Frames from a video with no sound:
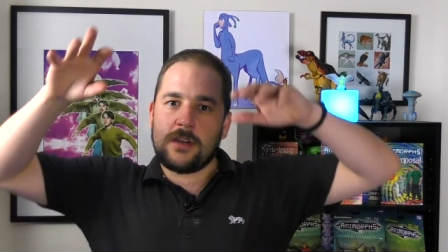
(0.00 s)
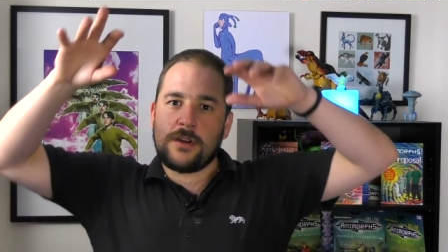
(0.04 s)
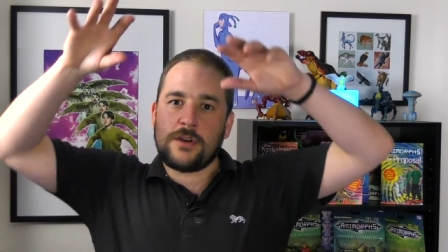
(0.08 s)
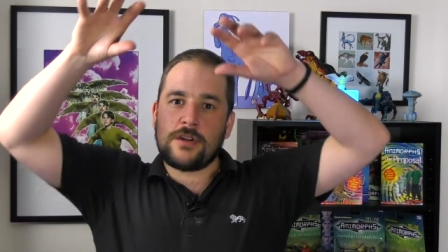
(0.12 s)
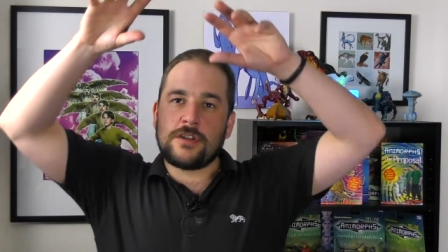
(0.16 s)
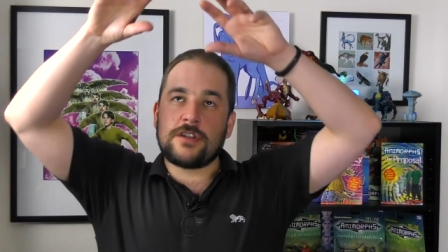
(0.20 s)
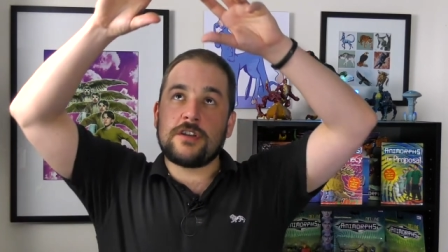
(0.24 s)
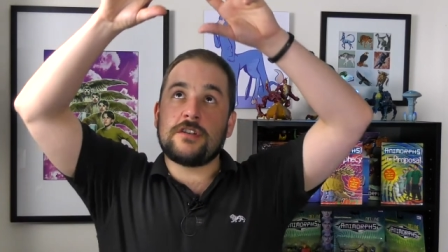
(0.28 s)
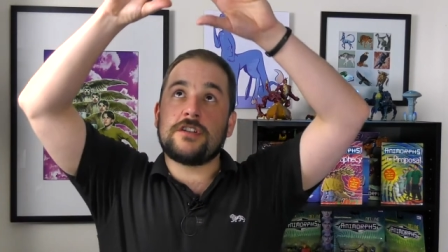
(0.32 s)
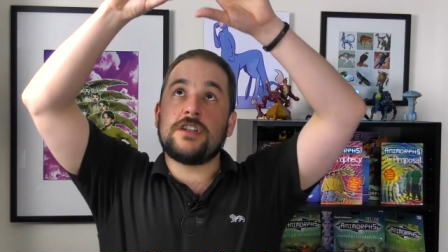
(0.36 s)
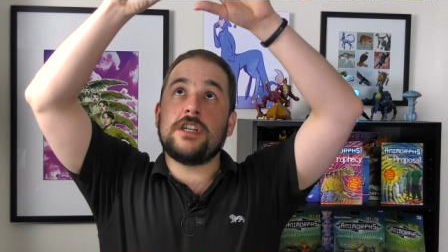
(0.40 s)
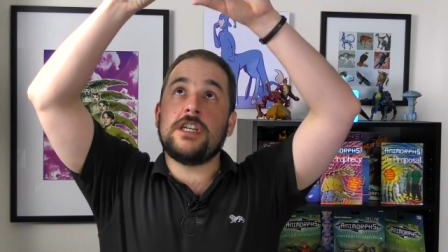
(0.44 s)

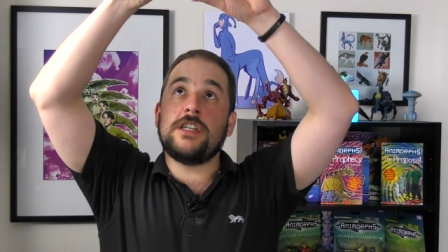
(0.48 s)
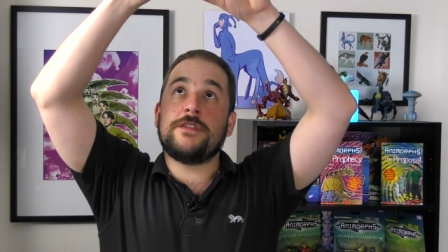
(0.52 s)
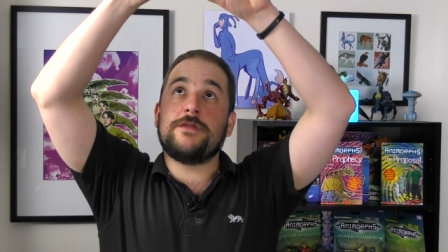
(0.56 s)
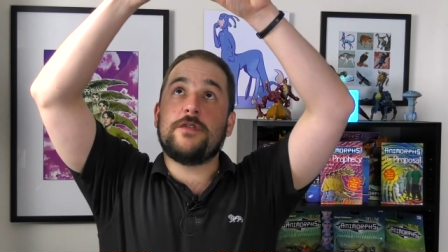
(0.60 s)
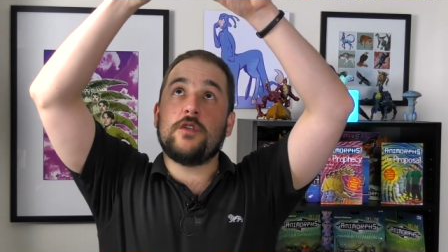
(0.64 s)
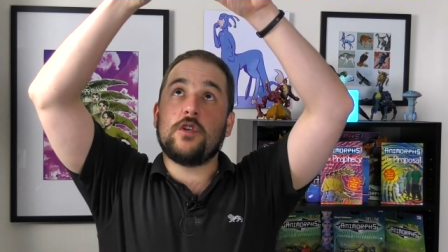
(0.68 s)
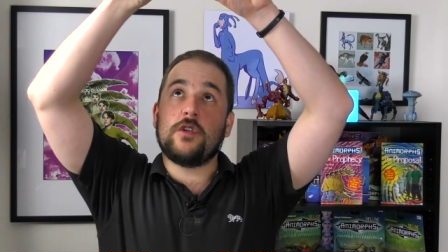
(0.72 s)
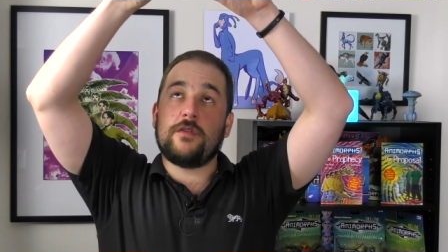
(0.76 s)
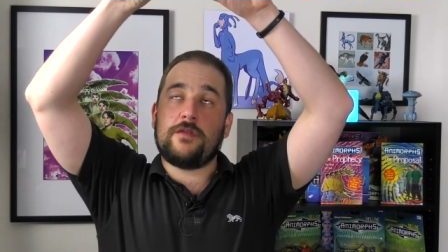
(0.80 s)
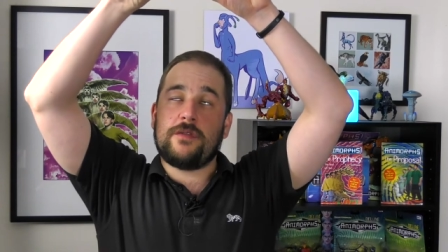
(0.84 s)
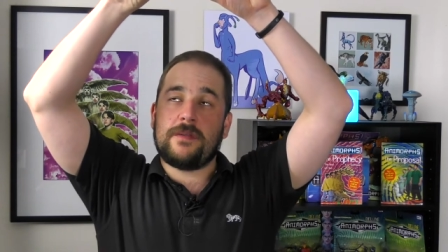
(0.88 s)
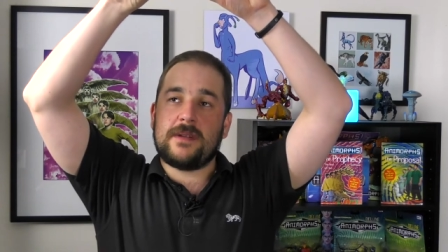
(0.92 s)
So she's
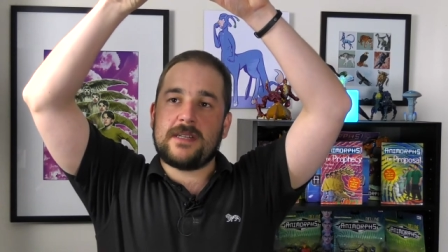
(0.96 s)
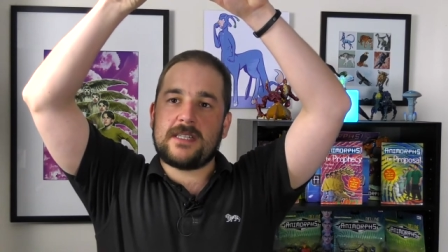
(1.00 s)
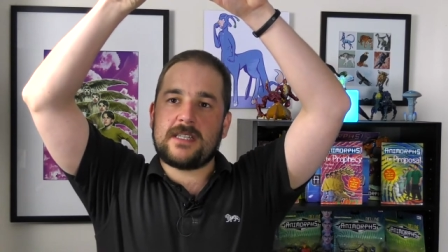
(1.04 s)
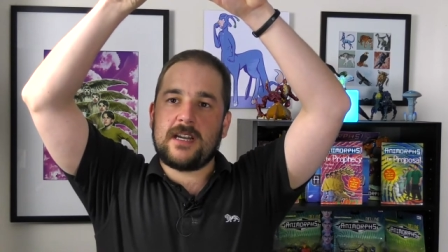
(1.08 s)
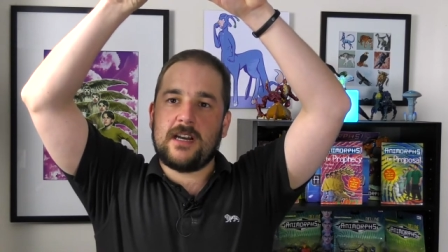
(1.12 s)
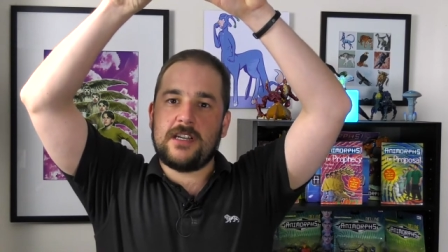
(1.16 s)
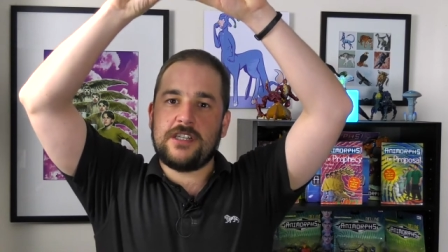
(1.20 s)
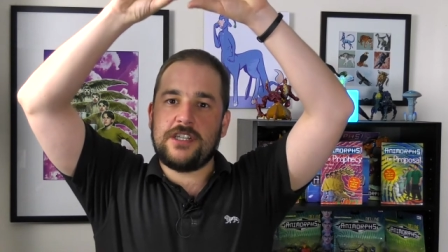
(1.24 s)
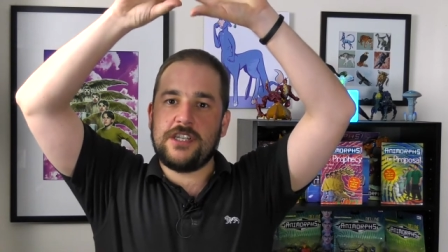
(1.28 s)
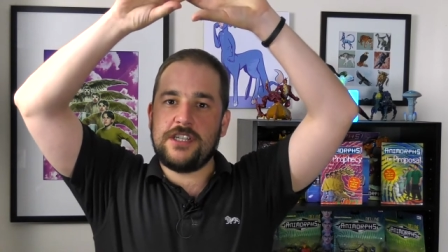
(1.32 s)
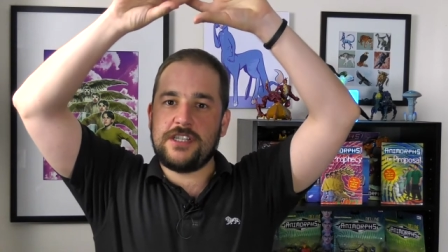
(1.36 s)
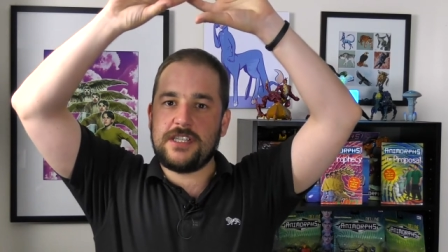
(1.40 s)
fallen from the
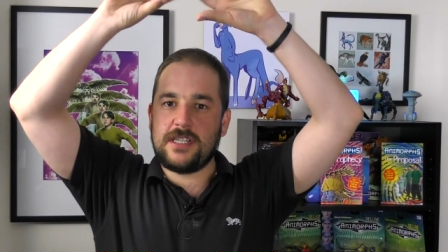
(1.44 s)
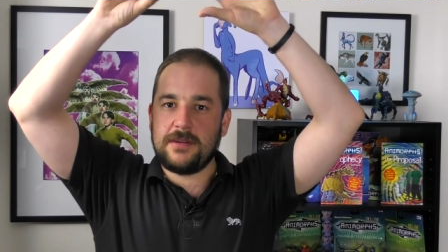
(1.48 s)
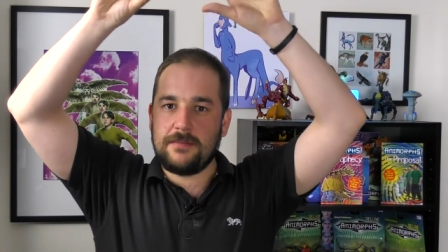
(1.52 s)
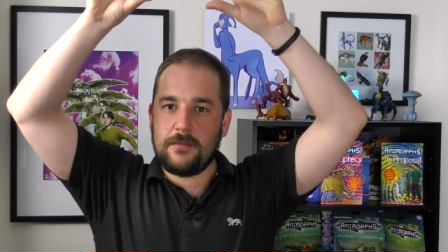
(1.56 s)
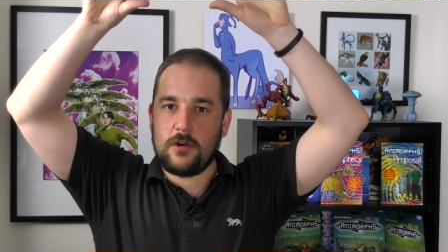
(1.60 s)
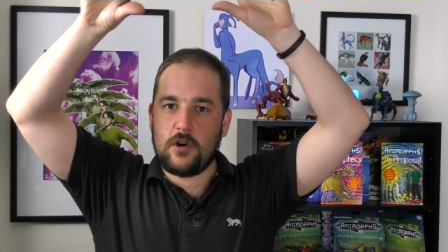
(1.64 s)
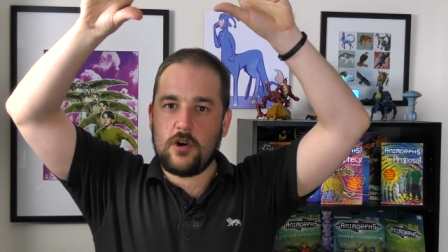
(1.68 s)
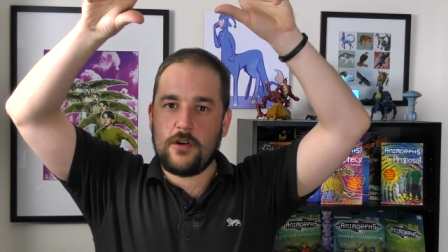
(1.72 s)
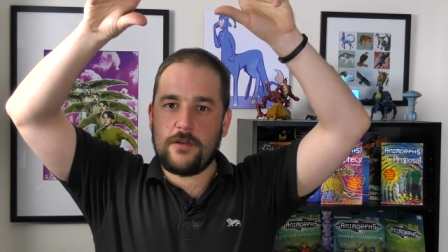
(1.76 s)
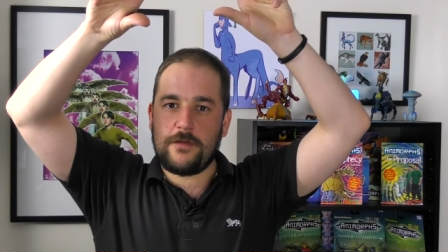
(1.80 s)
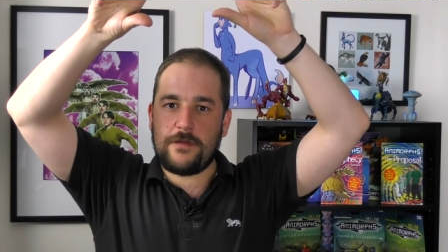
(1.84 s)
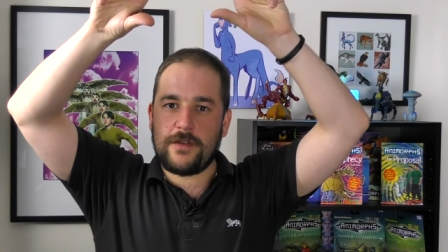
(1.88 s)
sky. She's
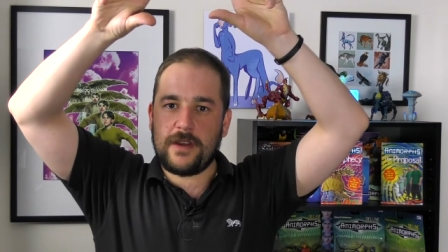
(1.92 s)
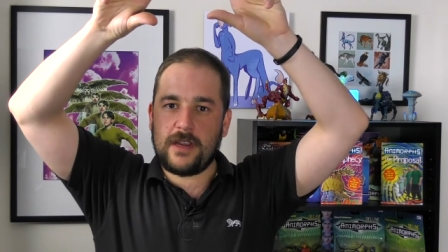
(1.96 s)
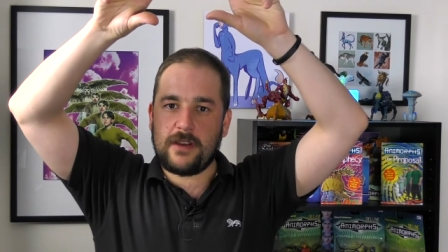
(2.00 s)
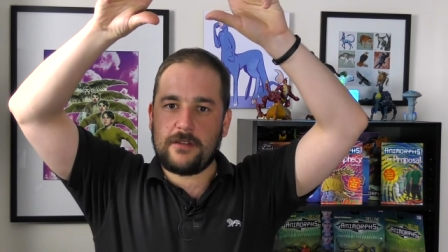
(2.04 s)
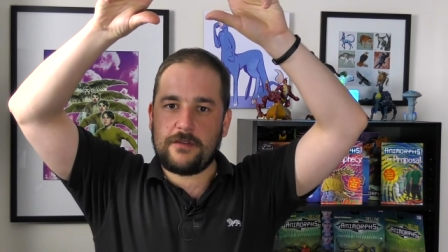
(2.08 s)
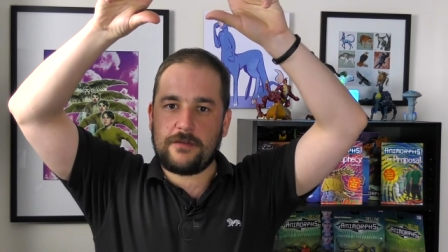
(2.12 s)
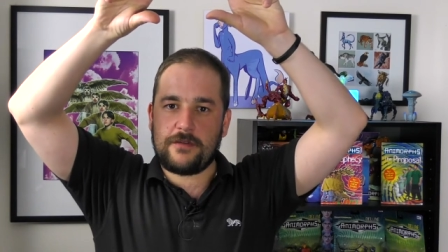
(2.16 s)
demorphing